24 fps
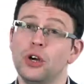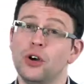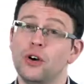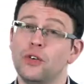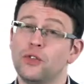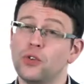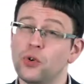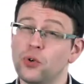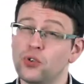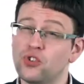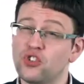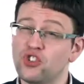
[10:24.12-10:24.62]

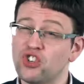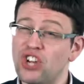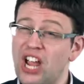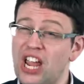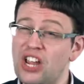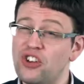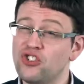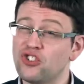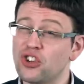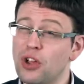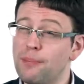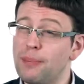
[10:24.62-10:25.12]
Of course,
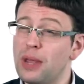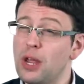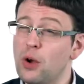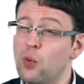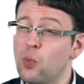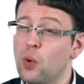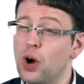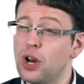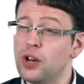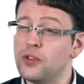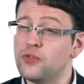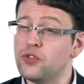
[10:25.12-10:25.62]
change can be
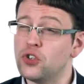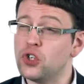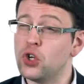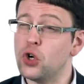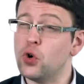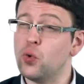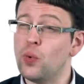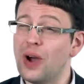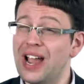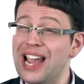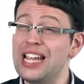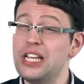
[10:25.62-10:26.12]
in one of
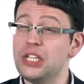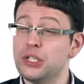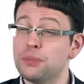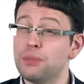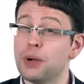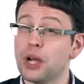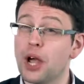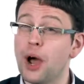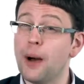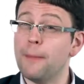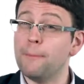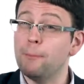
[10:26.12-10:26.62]
two ways:
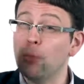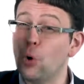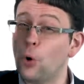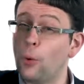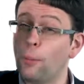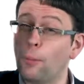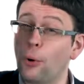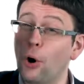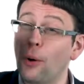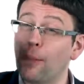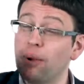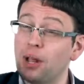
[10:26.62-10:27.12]
become more
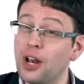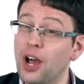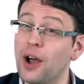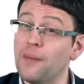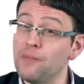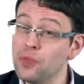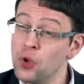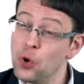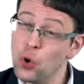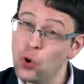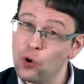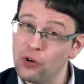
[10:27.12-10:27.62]
popular
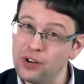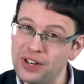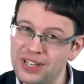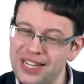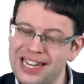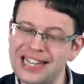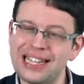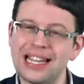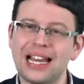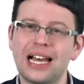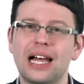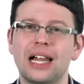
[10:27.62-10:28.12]
or
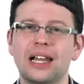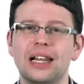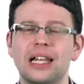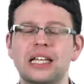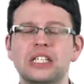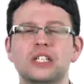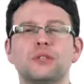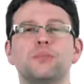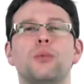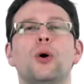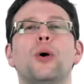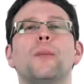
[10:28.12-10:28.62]
indeed
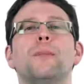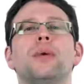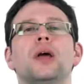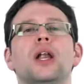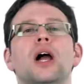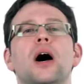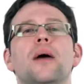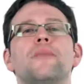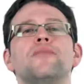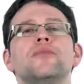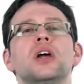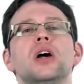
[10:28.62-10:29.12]
less
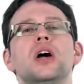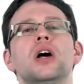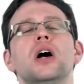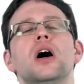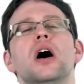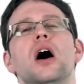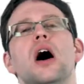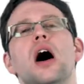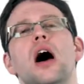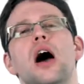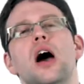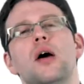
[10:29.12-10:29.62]
popular.
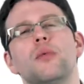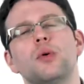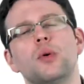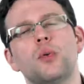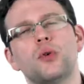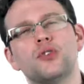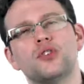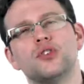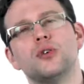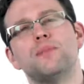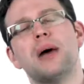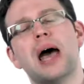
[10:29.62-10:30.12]
We
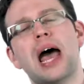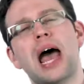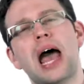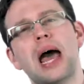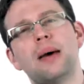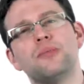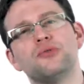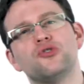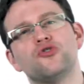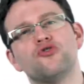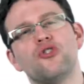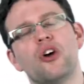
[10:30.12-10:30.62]
want to
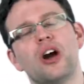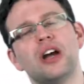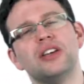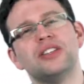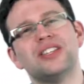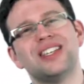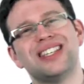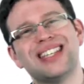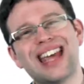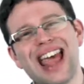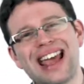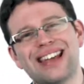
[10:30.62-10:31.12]
perhaps try and
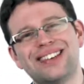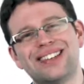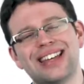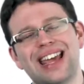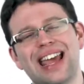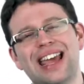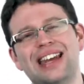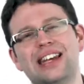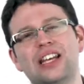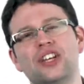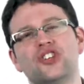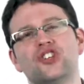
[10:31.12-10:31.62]
detect
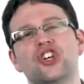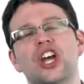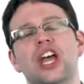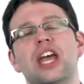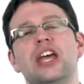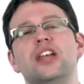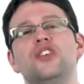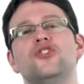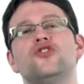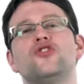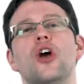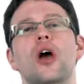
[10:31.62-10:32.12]
any
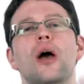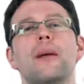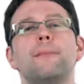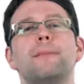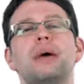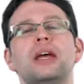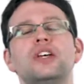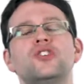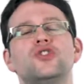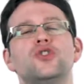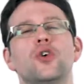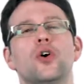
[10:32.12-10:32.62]
change
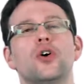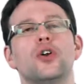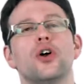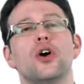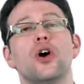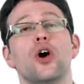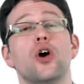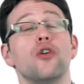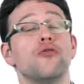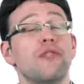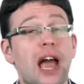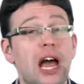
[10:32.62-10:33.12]
based on
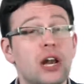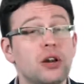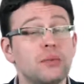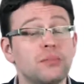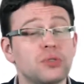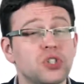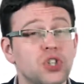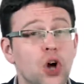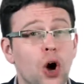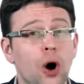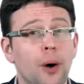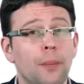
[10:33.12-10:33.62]
a random
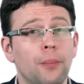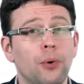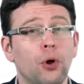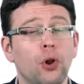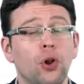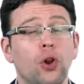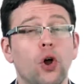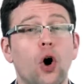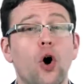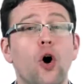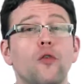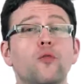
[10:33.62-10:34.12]

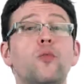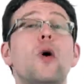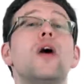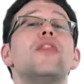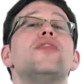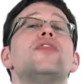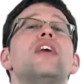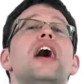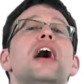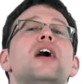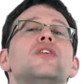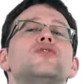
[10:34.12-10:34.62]
sample of
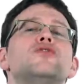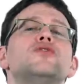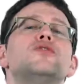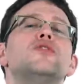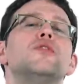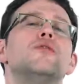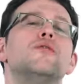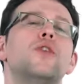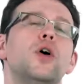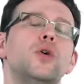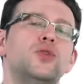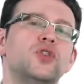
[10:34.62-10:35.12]
1,000
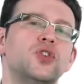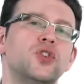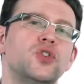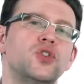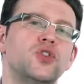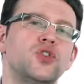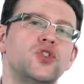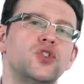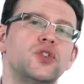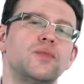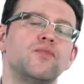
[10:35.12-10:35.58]
voters.